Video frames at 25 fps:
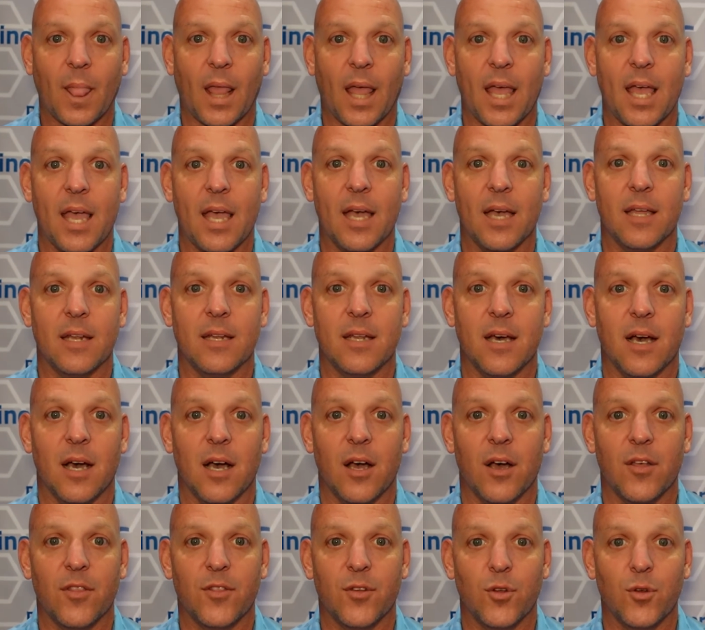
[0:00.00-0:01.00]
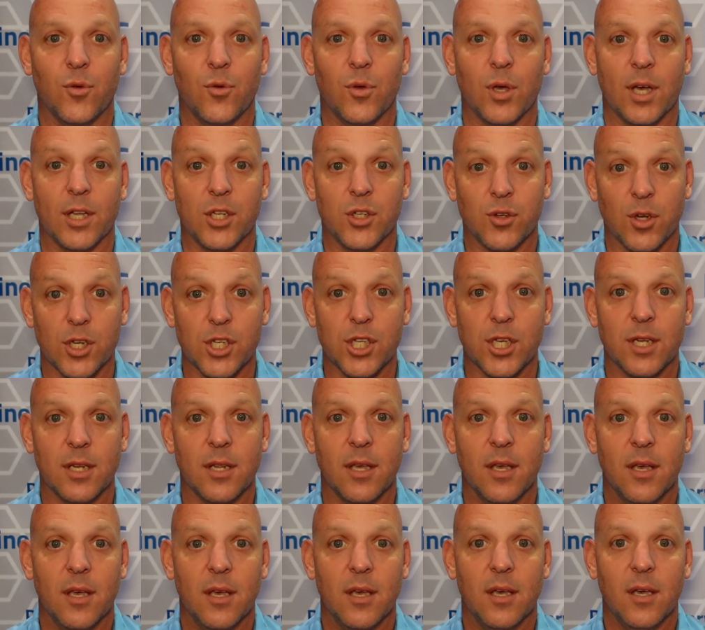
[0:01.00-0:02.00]
And uh, through attrition,
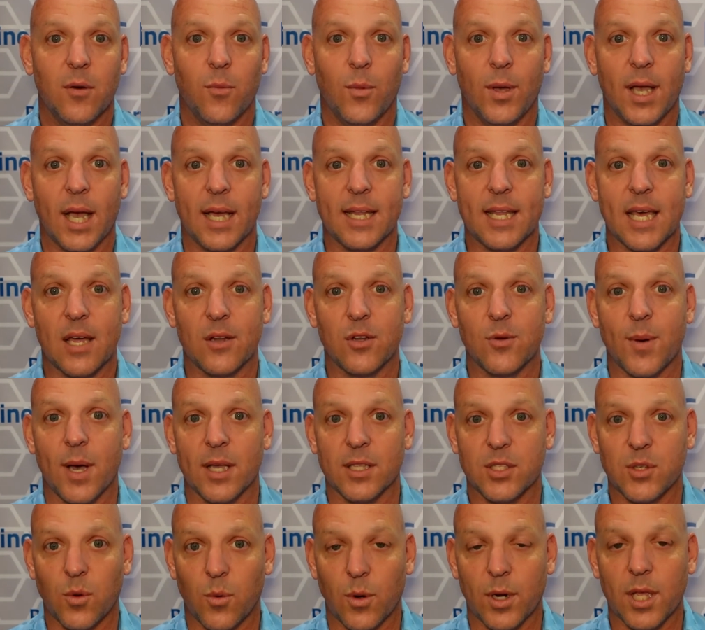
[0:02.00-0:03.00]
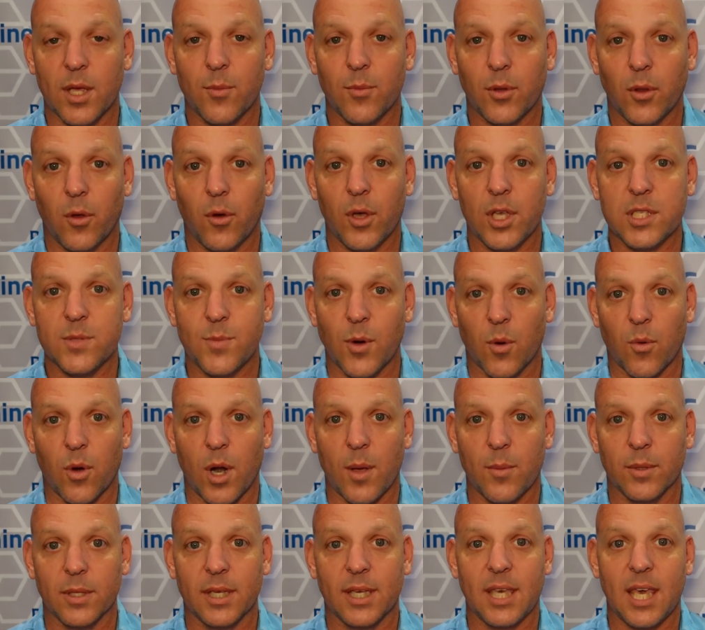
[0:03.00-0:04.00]
we got down to about 20 employees, but we're
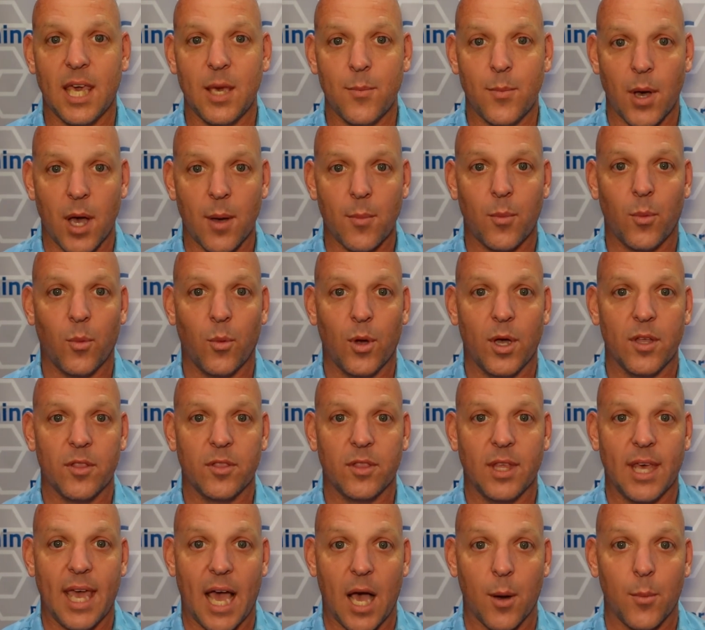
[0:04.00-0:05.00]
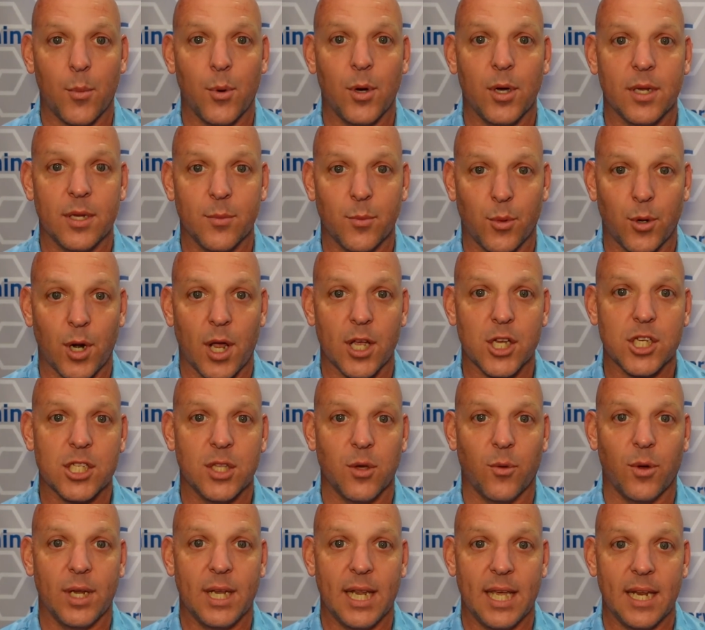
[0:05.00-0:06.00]
able to keep up with the output and production
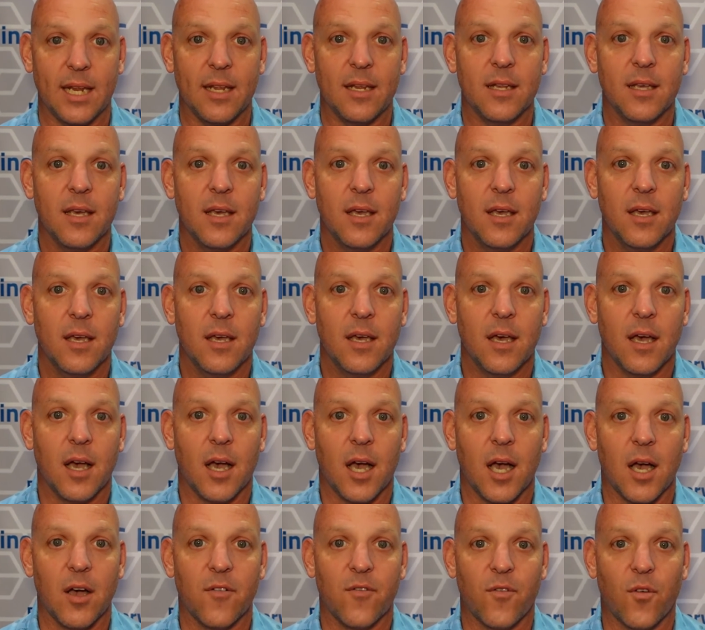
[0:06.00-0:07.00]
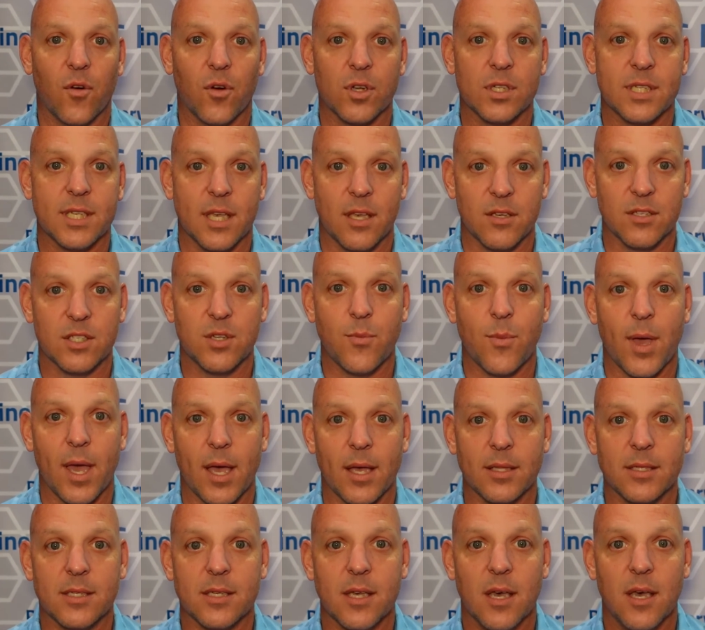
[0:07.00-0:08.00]
that we needed uh, for sales
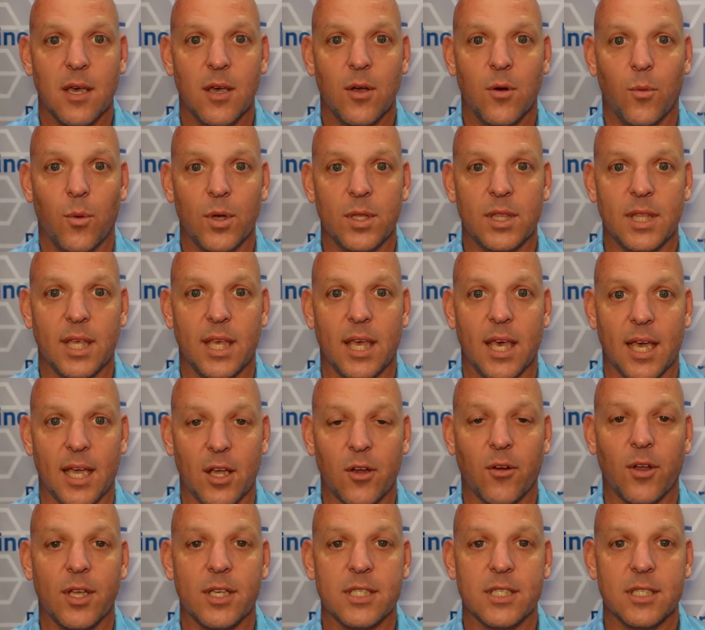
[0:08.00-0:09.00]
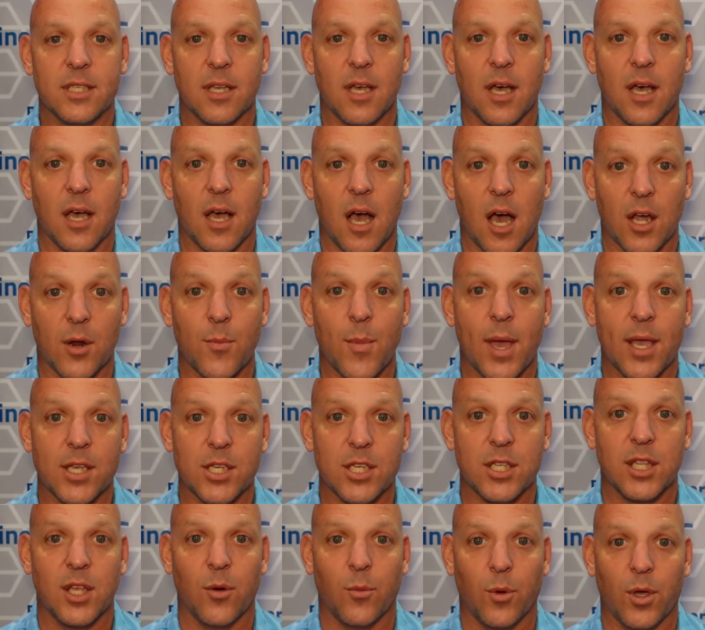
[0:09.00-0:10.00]
demands with the increased
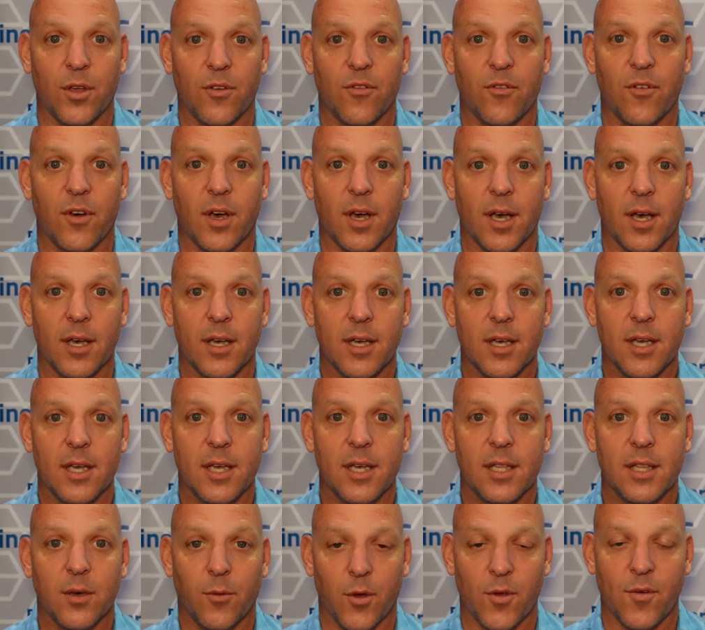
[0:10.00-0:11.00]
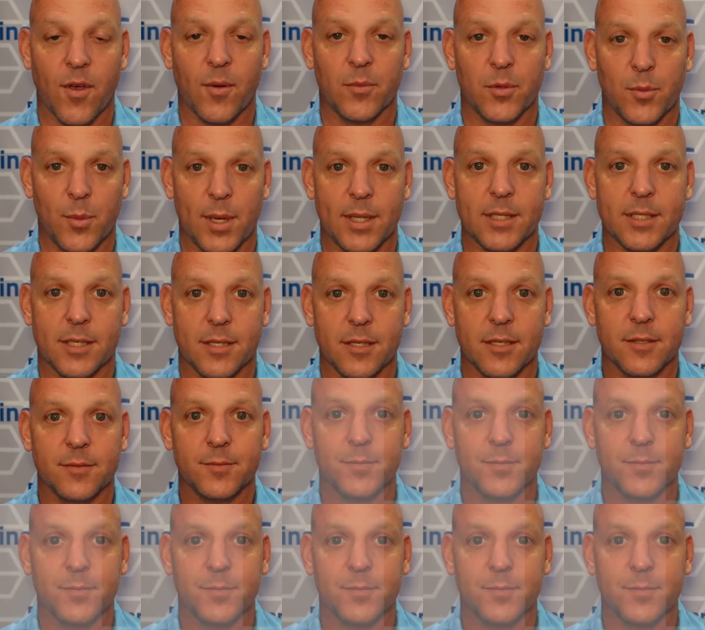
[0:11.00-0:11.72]
automation that we've, that we've implemented.